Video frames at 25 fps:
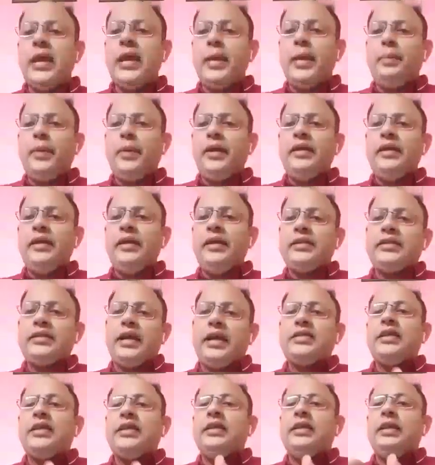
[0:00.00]
Japan is
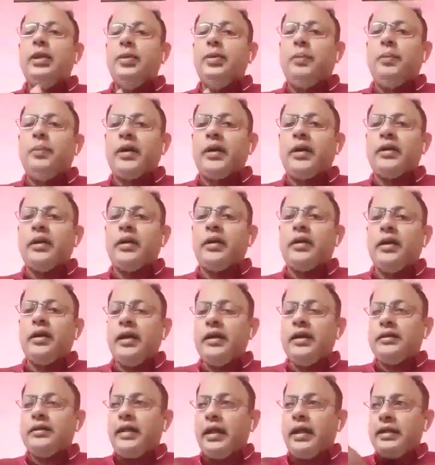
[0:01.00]
searching new partner.
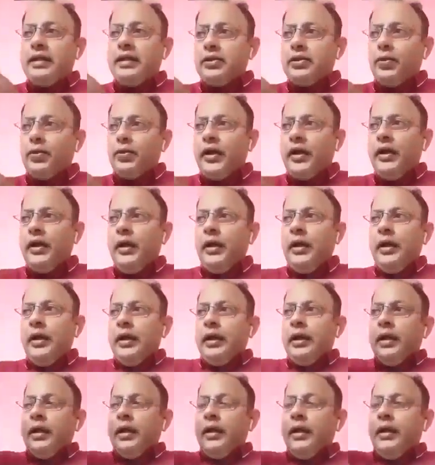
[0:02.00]
That is why,
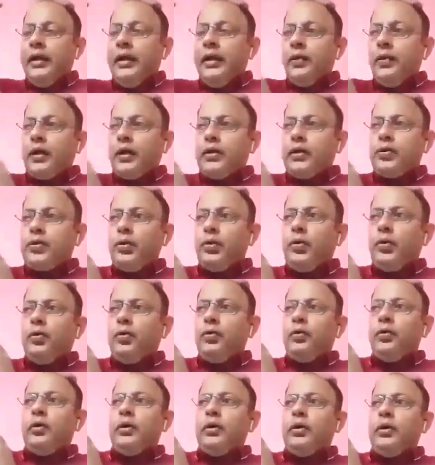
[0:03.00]
in order
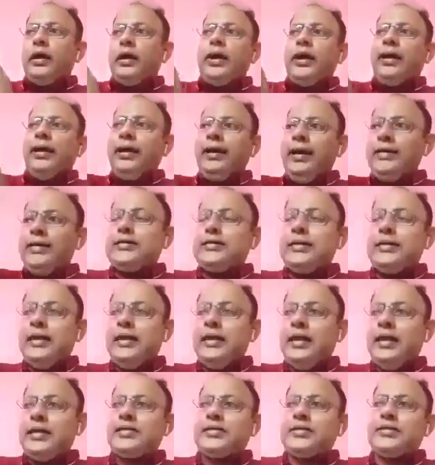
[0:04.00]
to
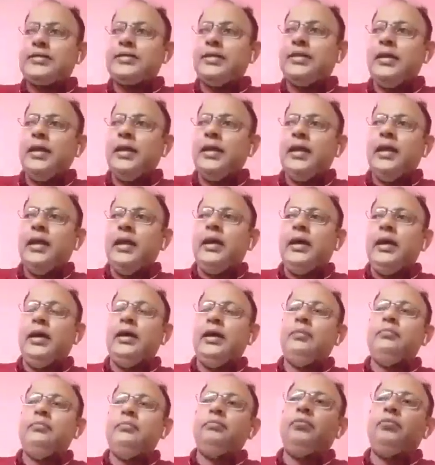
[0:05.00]
enhance its
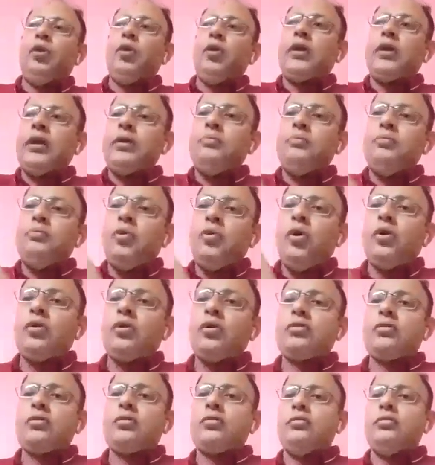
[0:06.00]
more and
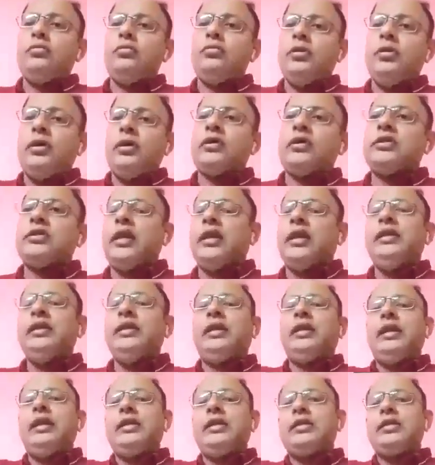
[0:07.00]
more
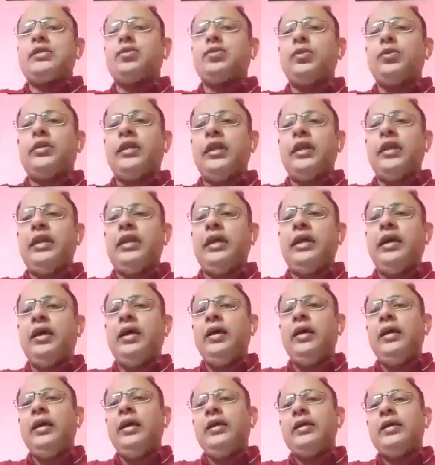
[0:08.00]
strategic relations with
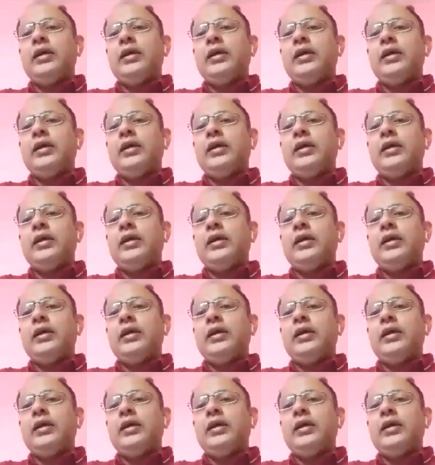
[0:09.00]
India,